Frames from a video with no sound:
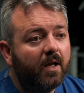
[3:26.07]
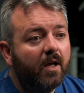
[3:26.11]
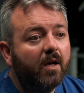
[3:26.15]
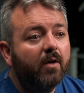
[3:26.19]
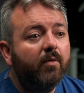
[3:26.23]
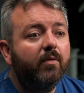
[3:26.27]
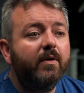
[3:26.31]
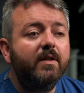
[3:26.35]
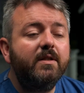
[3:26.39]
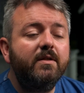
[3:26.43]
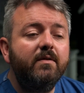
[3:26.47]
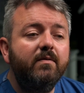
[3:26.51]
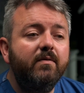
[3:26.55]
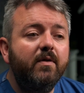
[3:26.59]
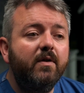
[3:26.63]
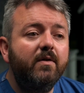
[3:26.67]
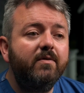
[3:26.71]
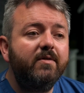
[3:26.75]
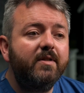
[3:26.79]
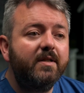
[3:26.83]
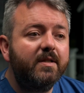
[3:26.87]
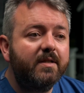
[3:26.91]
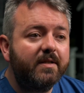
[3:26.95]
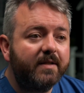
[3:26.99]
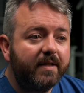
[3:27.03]
which involves
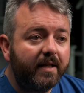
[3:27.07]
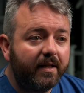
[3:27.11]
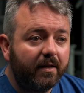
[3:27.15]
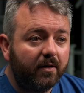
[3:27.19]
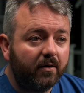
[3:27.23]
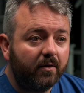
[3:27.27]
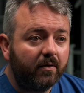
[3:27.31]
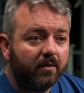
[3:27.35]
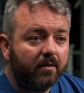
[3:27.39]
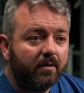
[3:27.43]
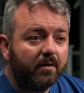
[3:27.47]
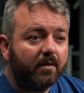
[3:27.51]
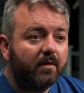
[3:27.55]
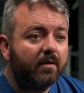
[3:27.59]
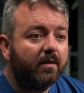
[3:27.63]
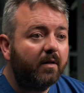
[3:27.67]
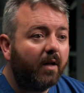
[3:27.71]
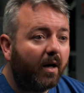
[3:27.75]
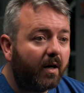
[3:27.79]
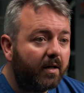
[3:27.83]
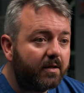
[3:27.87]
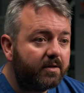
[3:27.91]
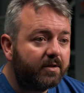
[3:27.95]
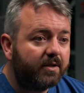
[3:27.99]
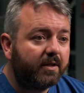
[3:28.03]
a single,
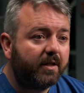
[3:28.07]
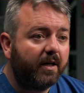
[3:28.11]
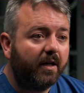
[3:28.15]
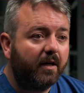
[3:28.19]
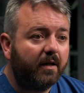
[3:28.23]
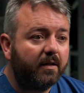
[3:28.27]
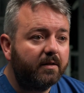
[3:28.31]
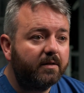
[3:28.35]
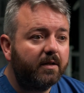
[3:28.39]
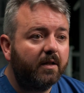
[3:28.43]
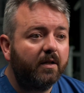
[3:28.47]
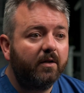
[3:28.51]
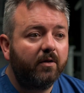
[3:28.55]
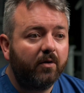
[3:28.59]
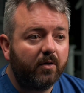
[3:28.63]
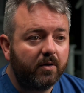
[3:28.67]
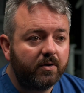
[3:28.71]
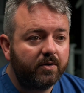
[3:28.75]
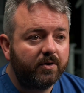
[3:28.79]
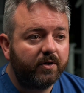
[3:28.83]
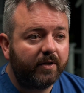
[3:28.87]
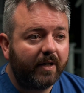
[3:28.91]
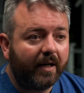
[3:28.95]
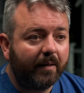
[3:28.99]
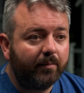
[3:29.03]
larger cut across
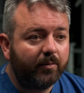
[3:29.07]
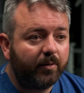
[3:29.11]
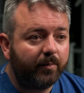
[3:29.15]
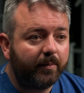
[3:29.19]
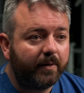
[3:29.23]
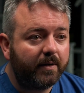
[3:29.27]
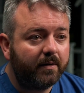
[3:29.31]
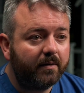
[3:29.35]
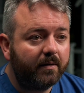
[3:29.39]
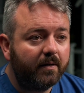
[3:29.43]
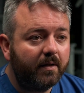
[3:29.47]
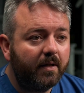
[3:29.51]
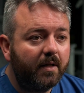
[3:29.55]
your abdomen